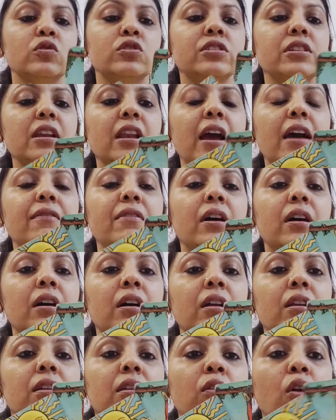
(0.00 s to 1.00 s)
You still have
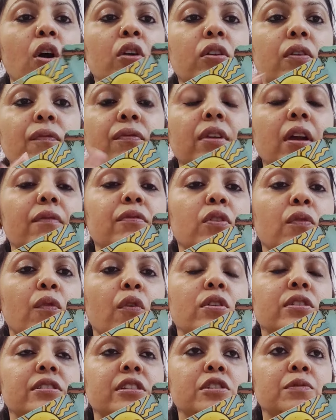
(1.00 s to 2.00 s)
a lot of love
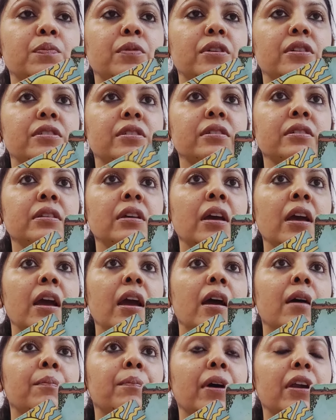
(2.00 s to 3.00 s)
towards this person,
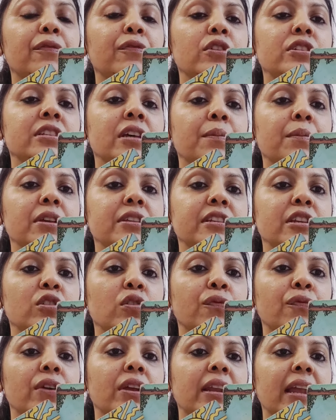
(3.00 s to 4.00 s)
but for some reason
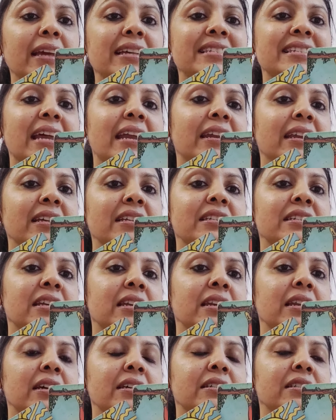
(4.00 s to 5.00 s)
you feel like standing
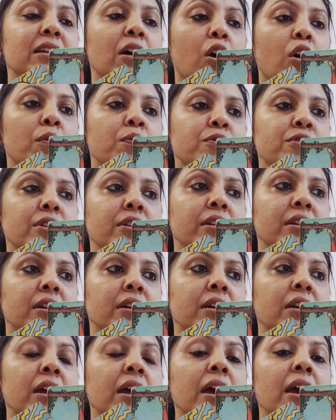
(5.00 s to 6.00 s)
still is the option
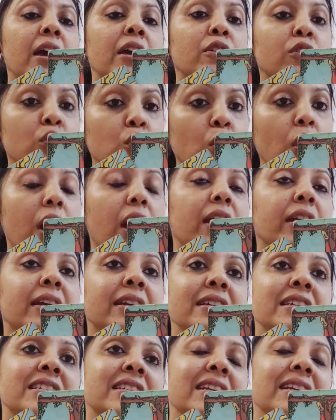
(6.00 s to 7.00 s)
here. You are
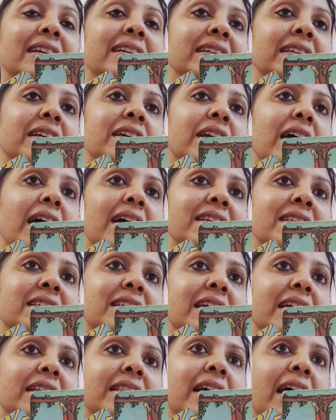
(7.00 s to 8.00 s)
crystal clear as
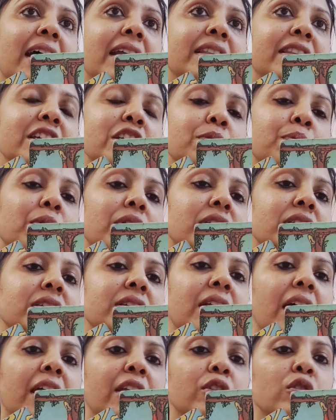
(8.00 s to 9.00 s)
day that this
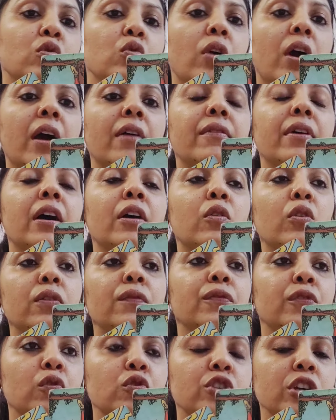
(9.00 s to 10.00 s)
person and you have a
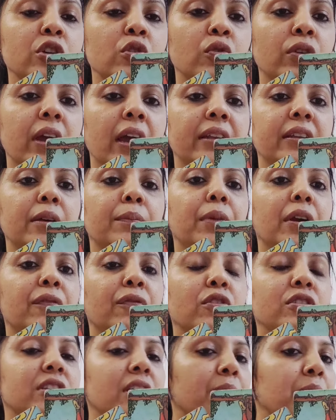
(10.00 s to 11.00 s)
good future together, but
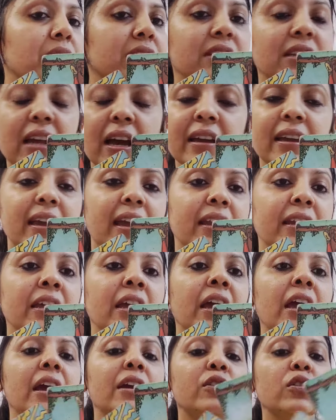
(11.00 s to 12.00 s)
for some reason, again,
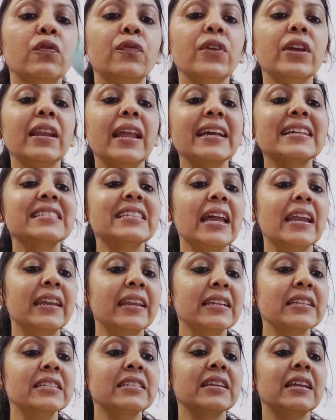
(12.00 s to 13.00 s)
you feel like
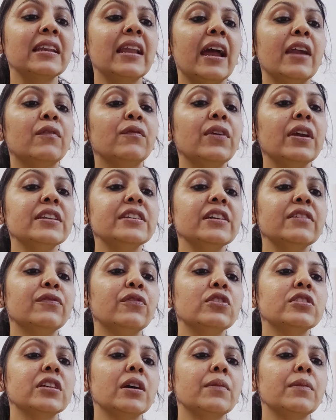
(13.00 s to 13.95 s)
standing still and waiting for